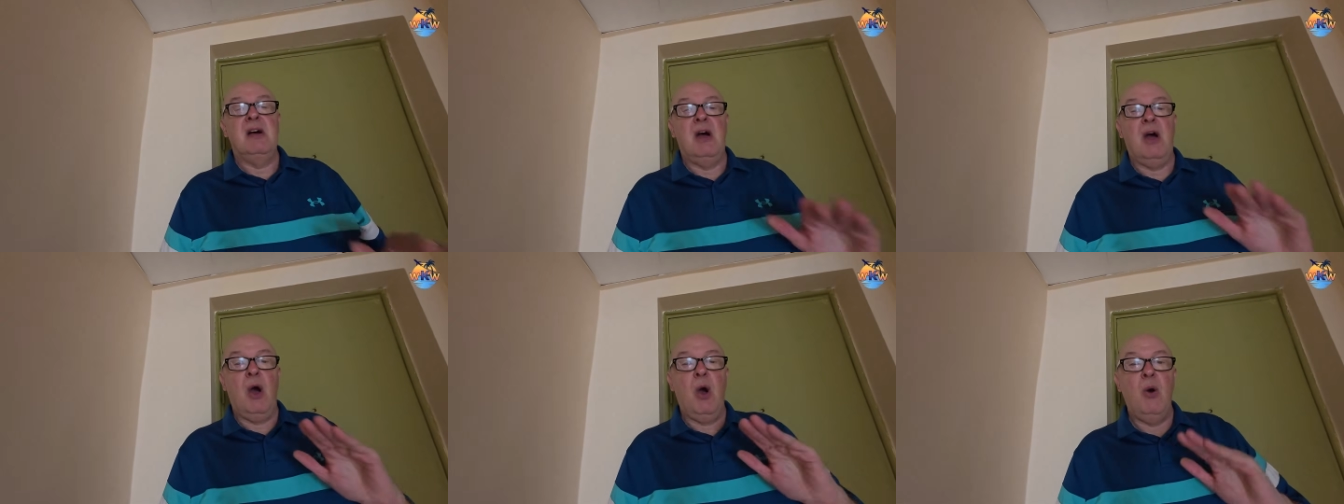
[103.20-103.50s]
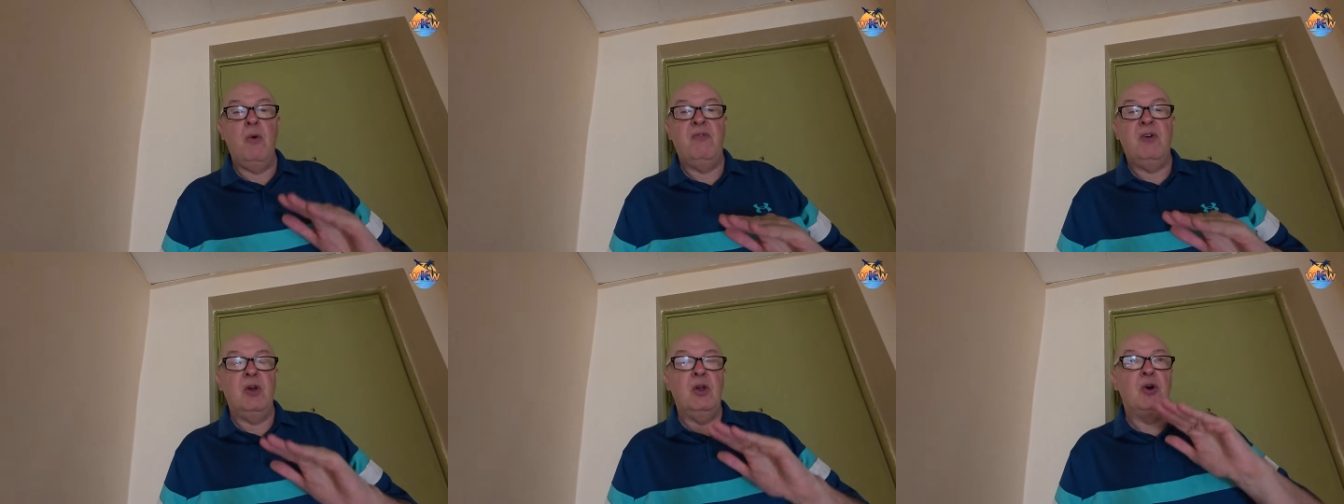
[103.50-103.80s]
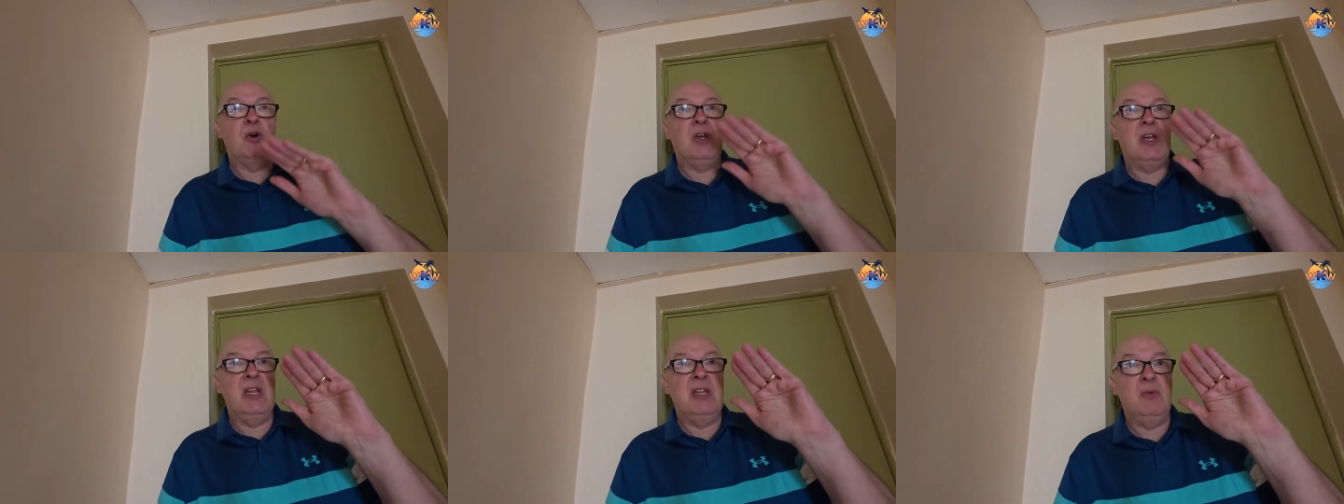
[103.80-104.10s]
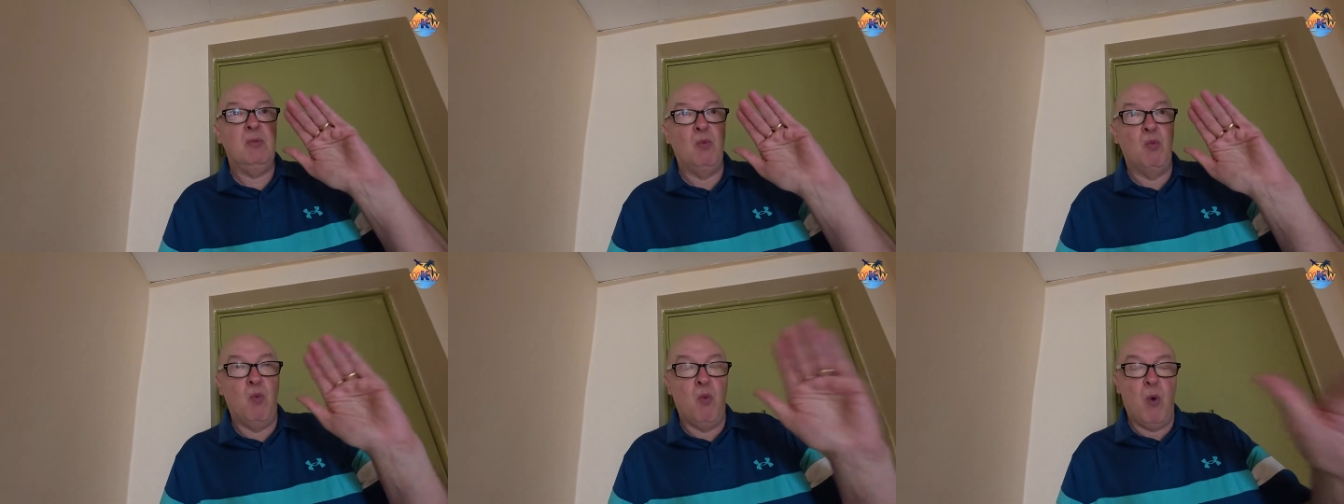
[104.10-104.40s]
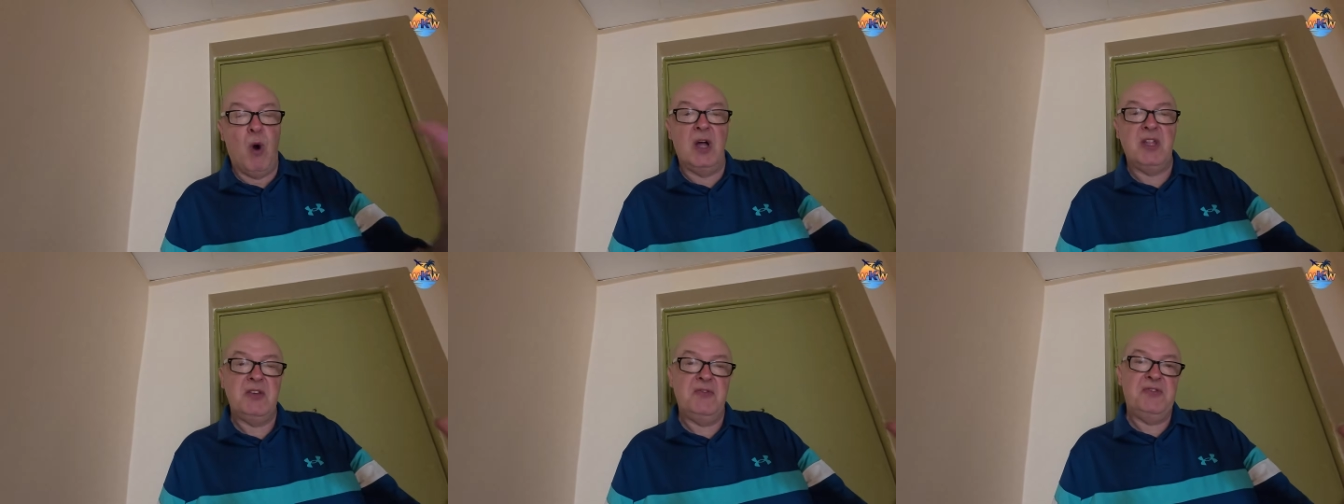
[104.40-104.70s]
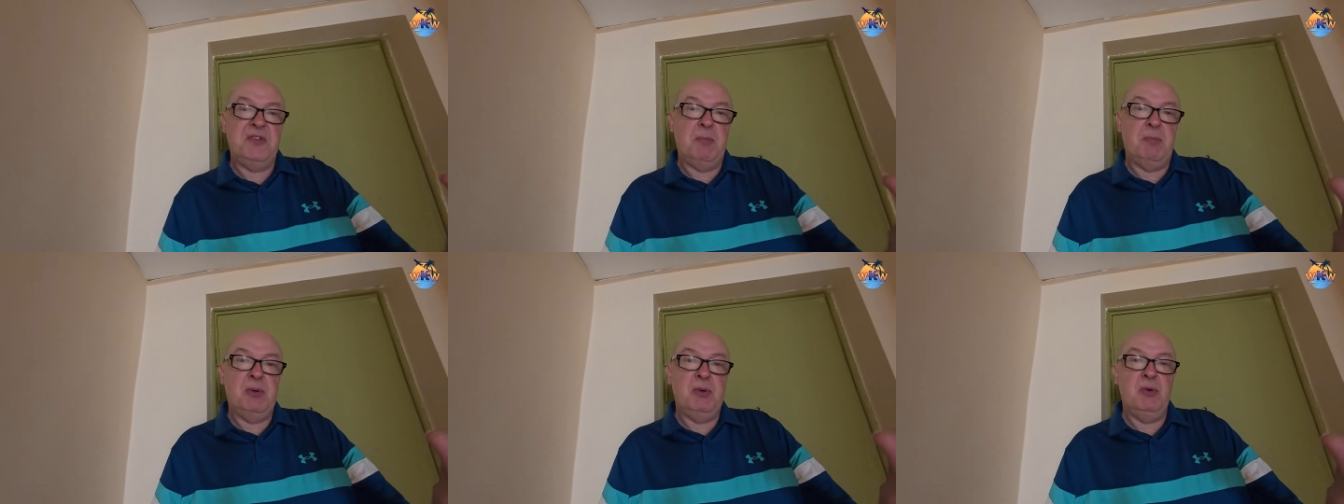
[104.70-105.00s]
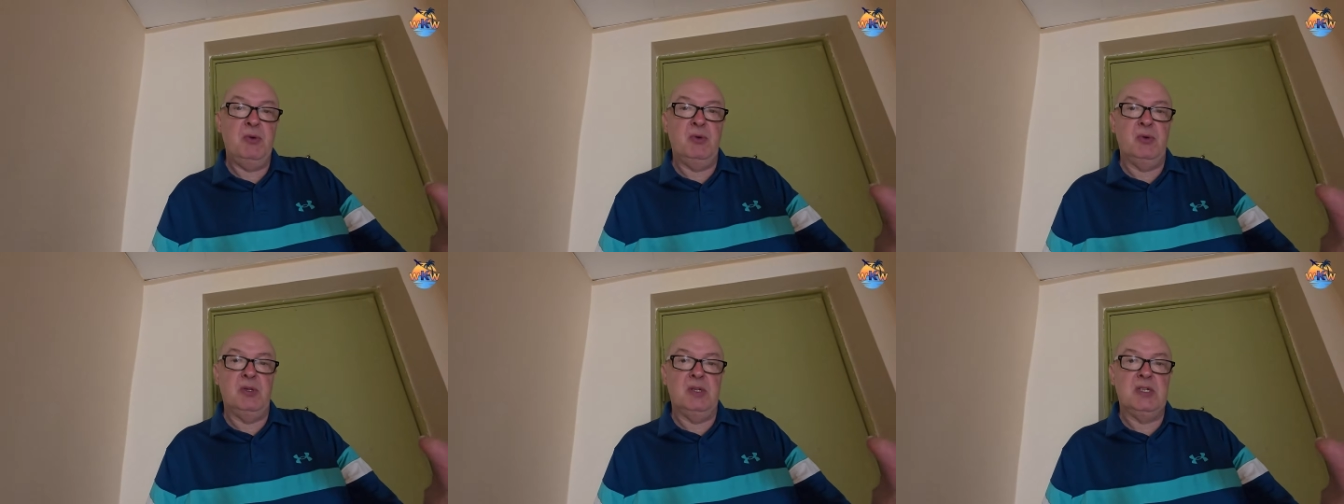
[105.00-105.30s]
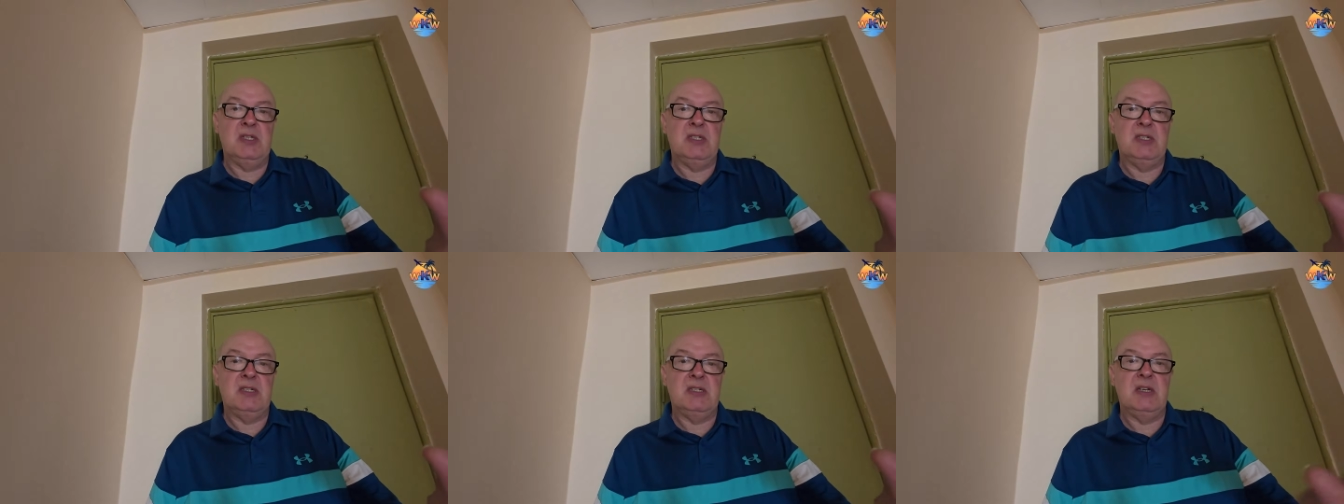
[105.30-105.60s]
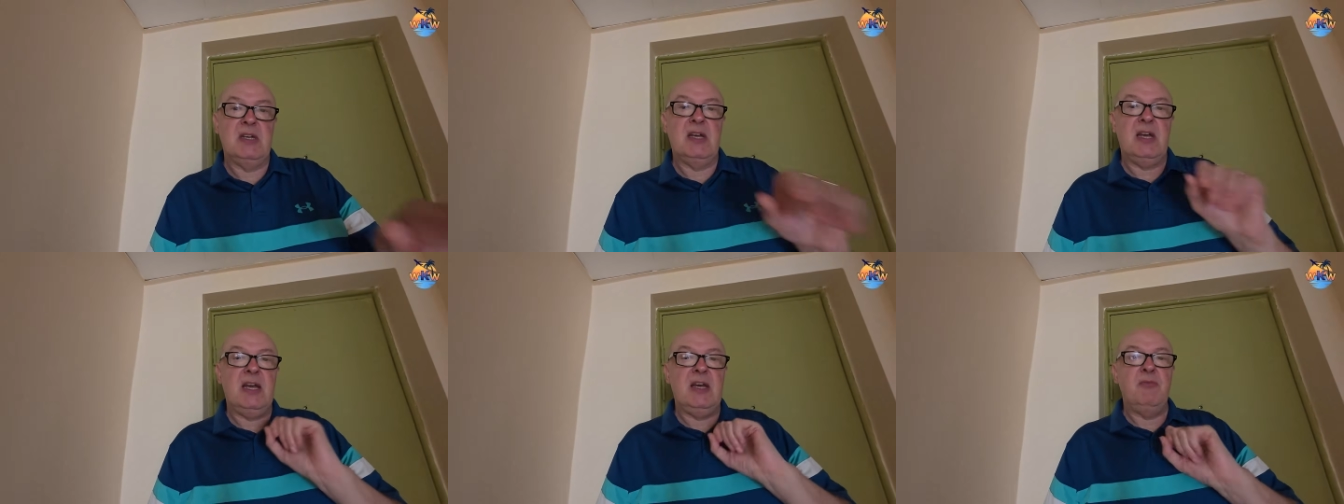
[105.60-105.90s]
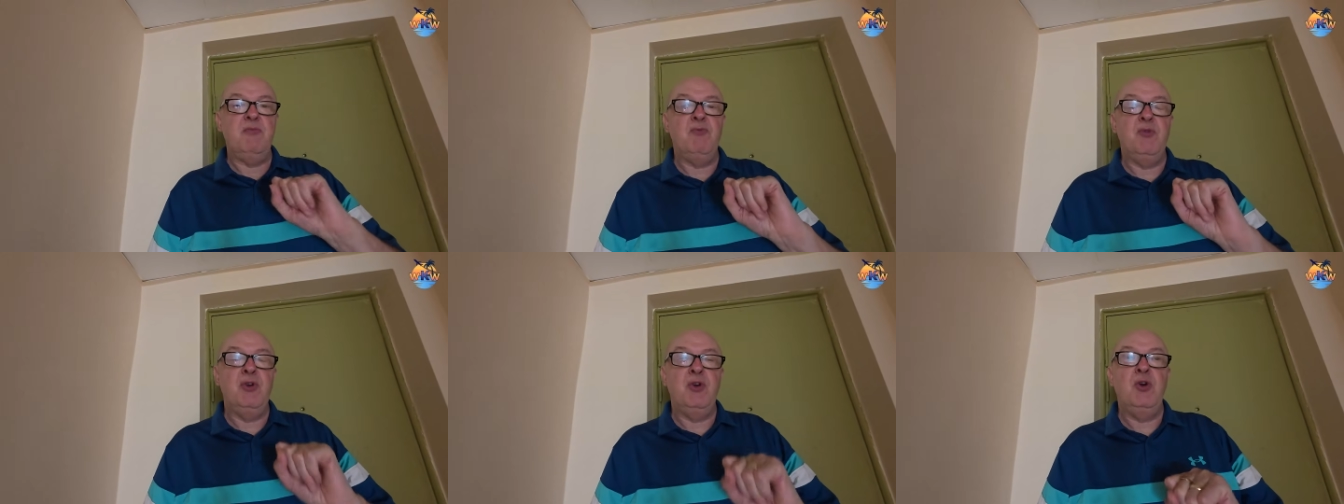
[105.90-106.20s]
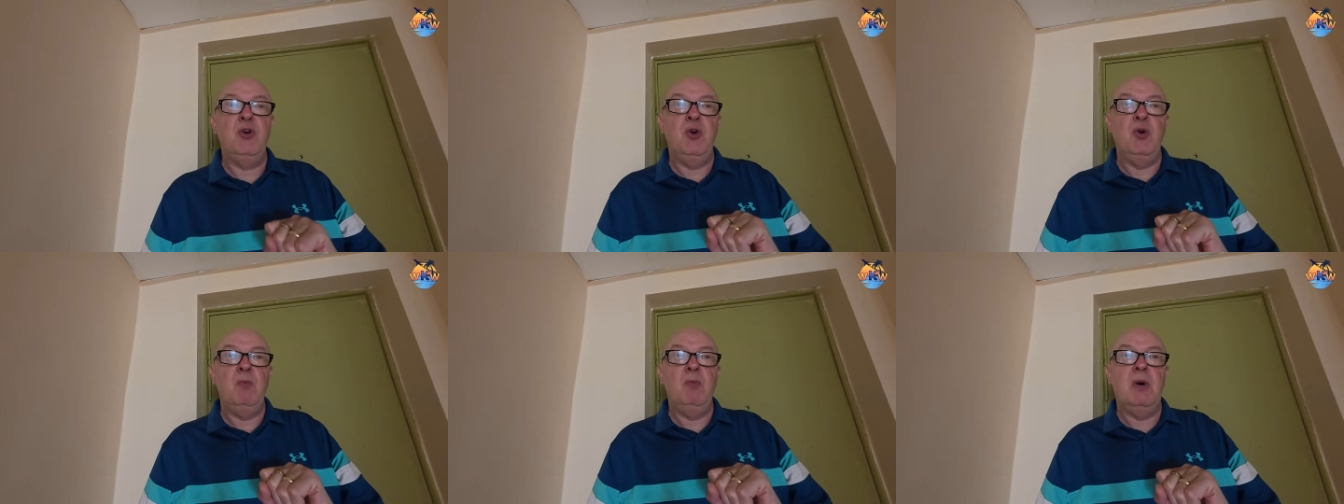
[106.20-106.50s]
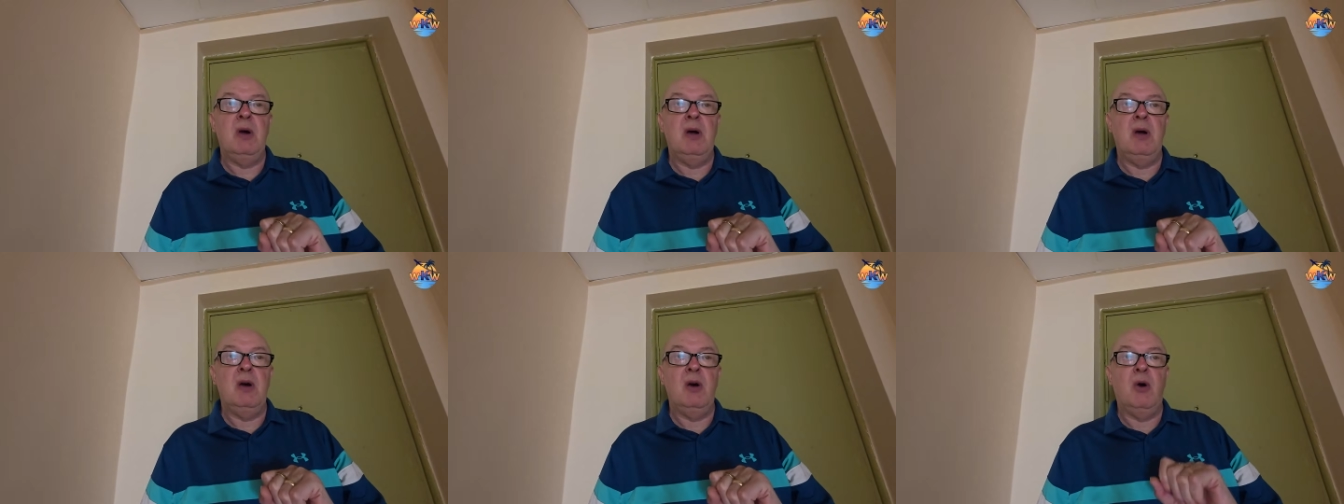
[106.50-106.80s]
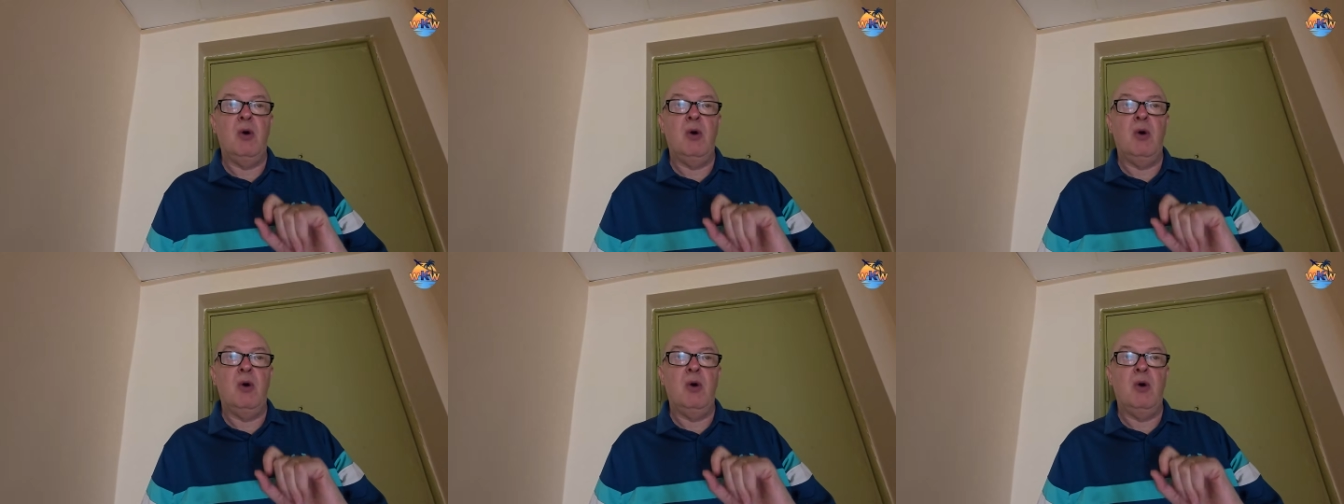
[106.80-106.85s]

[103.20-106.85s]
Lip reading: overlooking one of the pools in room